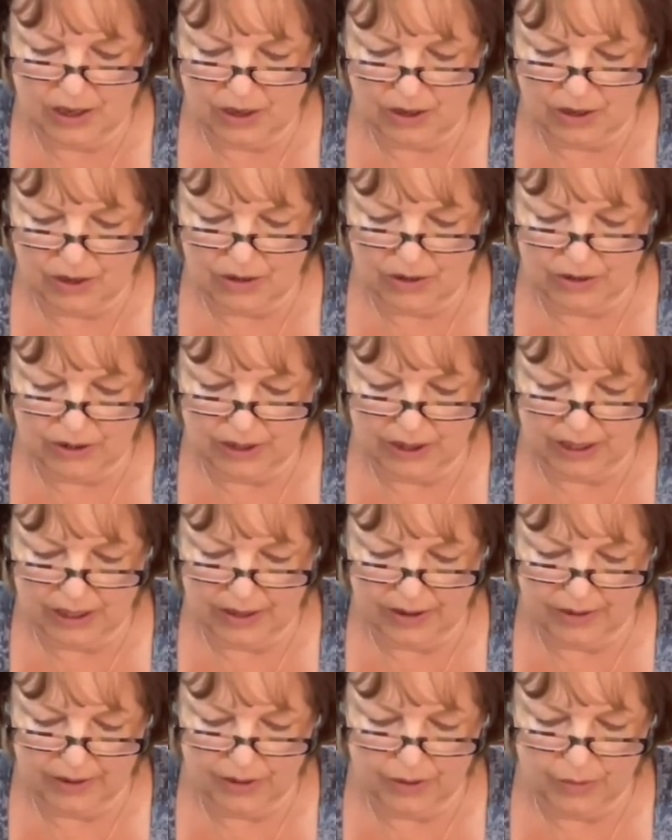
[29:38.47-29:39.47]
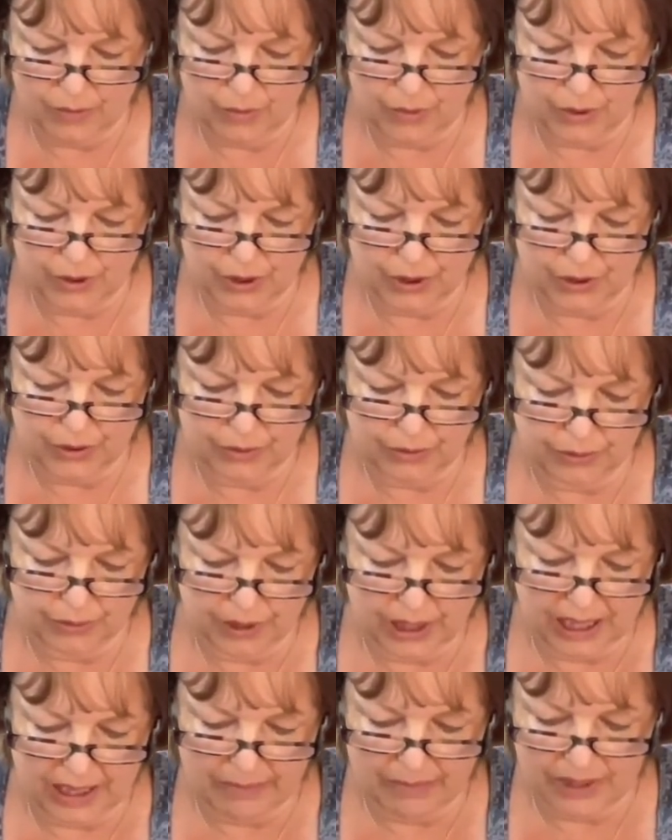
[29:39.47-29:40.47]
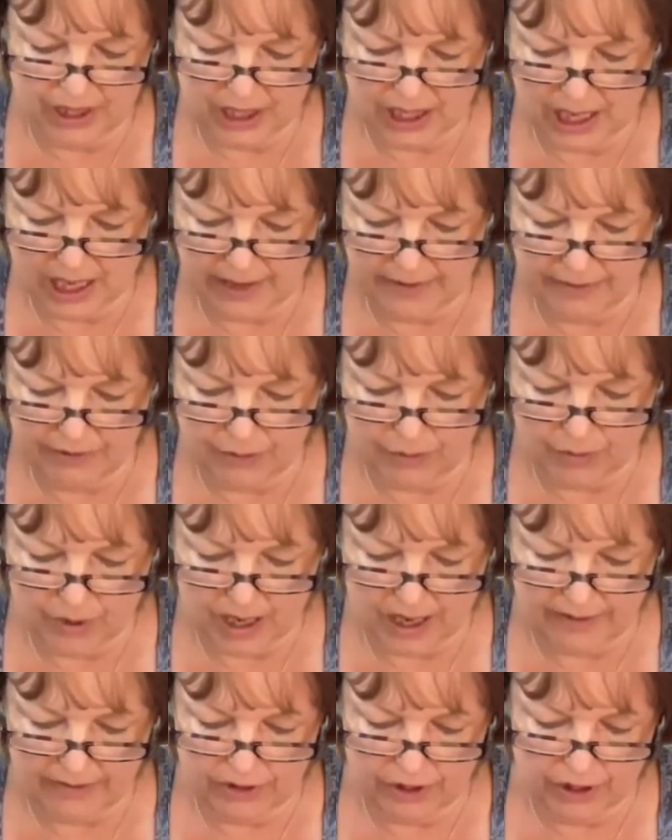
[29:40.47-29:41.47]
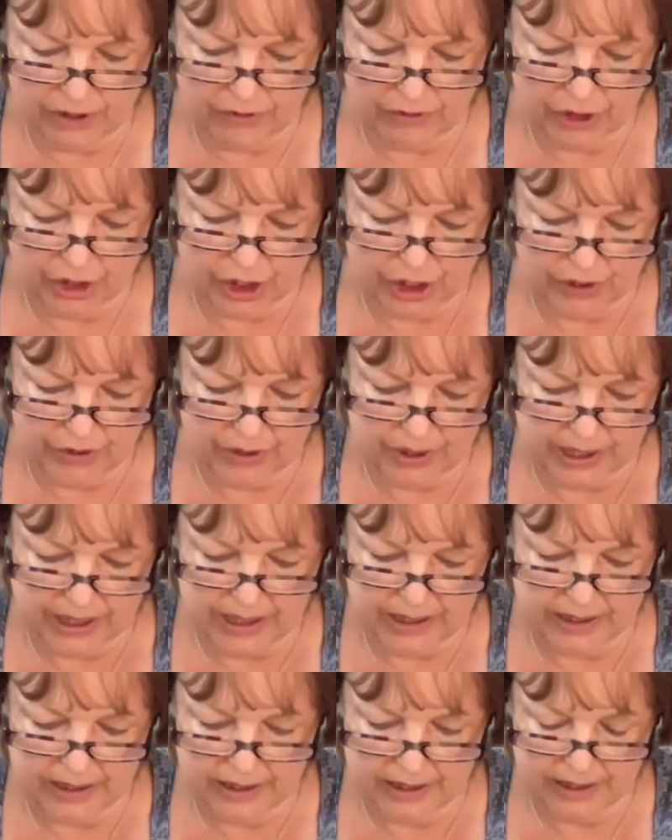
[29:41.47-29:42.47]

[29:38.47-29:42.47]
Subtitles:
on the wood or the MDF or whatever you've chosen